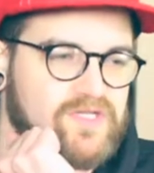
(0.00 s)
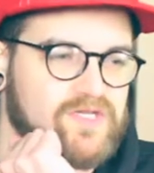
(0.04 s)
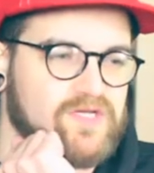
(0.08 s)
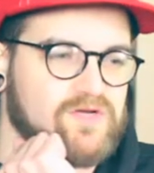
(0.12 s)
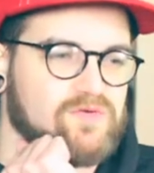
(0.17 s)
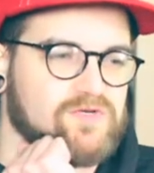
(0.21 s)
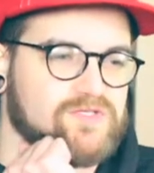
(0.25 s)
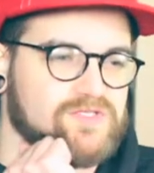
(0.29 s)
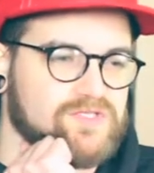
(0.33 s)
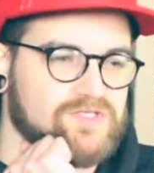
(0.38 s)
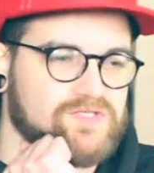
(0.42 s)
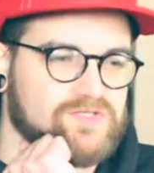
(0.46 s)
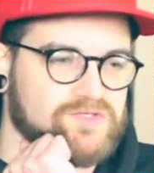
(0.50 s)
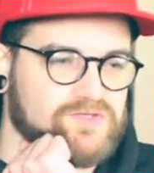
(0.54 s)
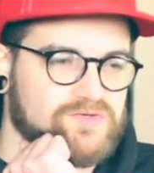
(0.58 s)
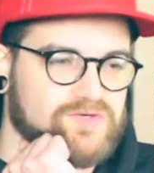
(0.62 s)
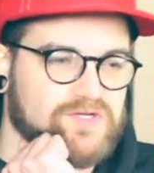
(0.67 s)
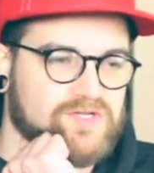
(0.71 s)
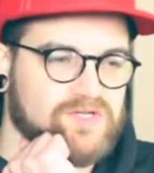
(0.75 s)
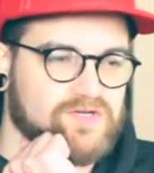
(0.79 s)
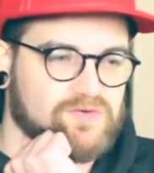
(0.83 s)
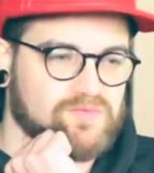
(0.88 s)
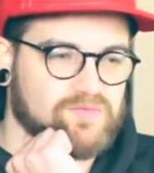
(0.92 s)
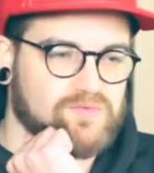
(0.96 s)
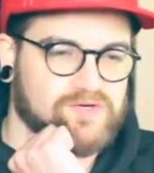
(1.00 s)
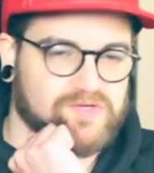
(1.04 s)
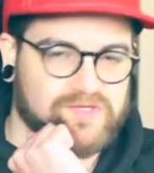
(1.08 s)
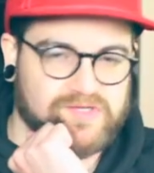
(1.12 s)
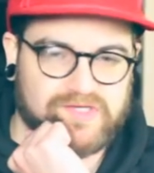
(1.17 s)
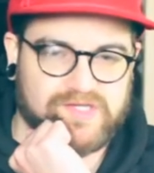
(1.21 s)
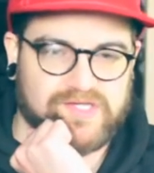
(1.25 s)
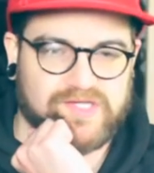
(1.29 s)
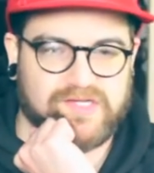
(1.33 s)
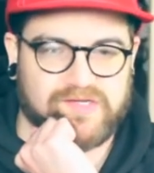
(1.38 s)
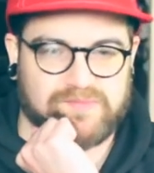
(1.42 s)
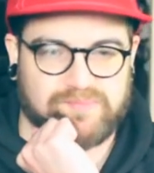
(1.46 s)
dig what you're doing. You're
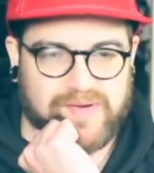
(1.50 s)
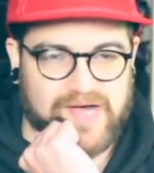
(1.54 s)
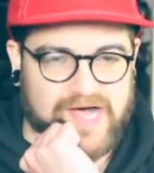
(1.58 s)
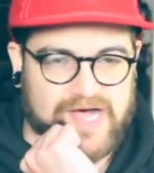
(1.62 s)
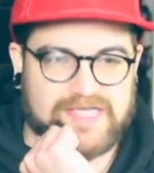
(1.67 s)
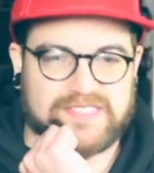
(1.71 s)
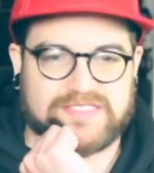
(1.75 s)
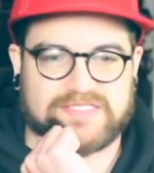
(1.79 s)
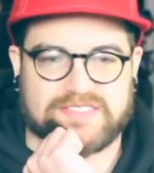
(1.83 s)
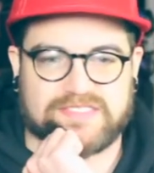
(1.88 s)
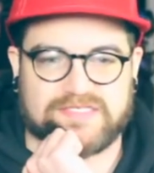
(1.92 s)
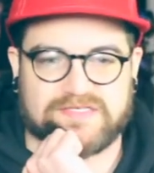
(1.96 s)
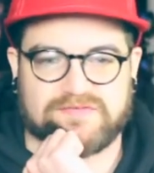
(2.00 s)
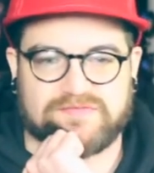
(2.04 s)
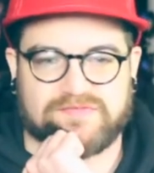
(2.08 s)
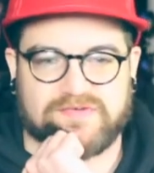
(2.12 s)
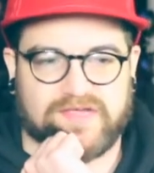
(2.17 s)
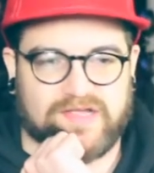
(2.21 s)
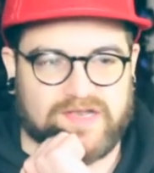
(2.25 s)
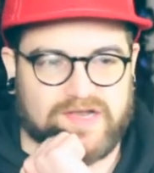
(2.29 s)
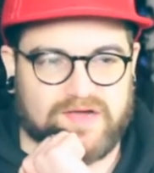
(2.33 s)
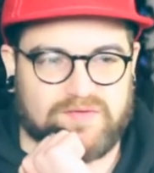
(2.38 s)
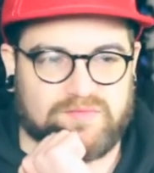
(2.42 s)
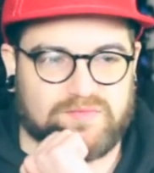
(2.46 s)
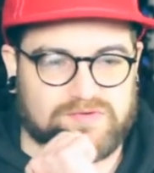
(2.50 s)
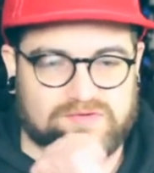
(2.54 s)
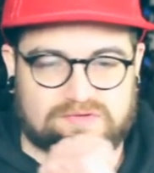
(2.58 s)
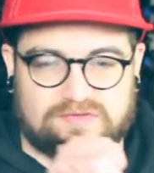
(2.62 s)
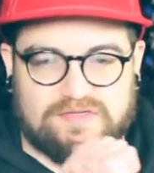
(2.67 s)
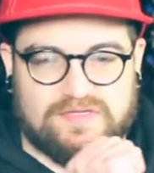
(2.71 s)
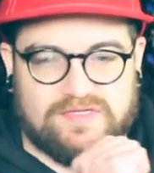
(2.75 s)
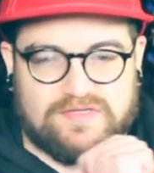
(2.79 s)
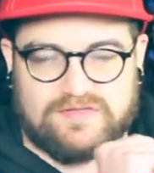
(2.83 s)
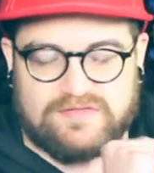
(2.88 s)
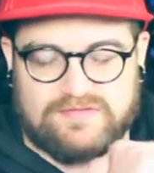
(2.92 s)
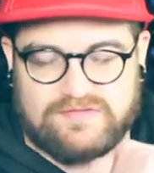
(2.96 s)
really positive and I
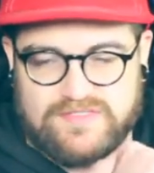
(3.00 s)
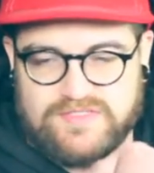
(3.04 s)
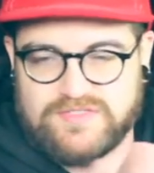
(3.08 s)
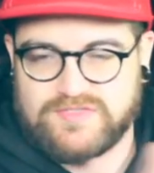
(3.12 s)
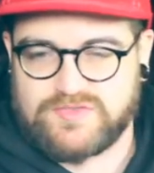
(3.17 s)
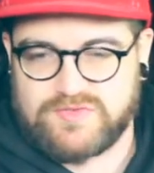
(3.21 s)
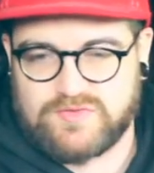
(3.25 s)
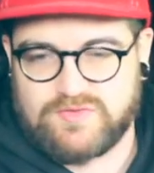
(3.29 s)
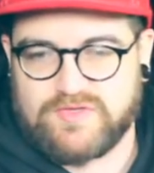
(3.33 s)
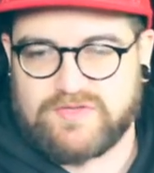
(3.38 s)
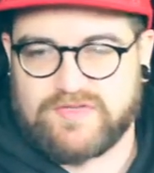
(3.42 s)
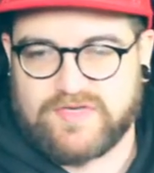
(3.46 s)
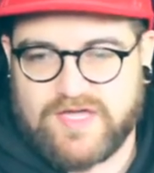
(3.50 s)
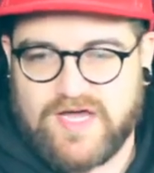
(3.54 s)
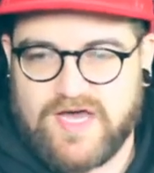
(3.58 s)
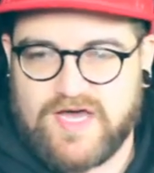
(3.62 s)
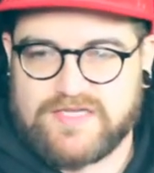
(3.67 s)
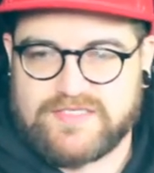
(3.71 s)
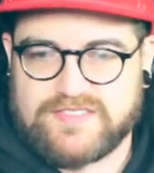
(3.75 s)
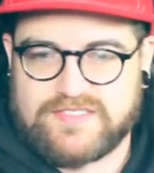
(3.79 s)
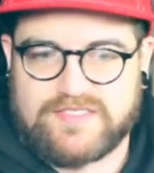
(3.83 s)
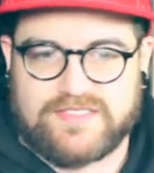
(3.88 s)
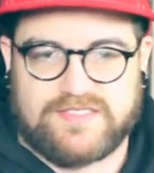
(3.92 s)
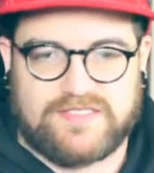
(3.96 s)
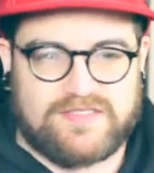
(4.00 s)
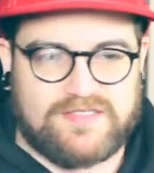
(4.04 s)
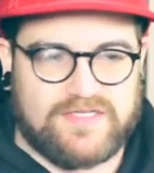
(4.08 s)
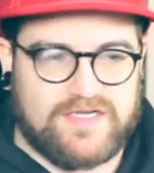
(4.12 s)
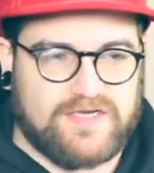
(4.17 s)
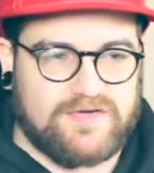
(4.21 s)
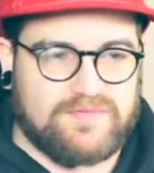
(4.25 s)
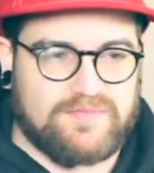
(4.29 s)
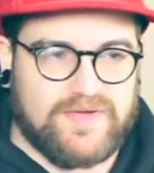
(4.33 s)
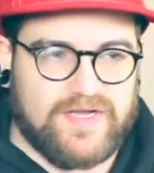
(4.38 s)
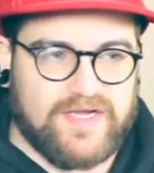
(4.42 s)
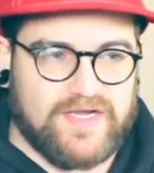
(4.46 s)
really enjoy the content
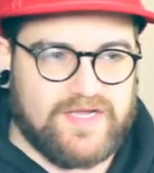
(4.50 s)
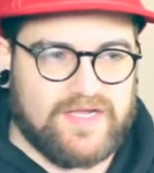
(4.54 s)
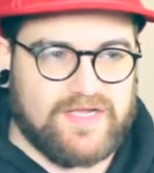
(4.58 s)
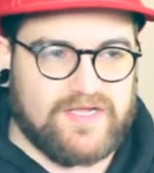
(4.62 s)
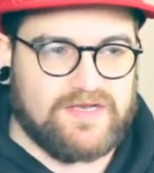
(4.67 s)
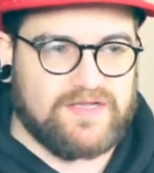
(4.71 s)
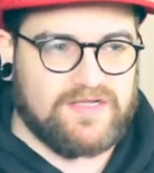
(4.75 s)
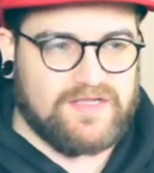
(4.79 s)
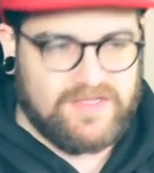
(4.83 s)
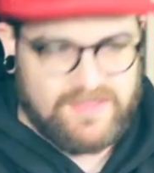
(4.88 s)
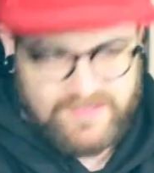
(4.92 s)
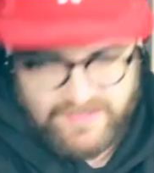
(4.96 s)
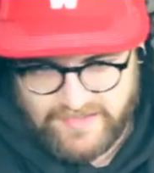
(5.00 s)
that you're making.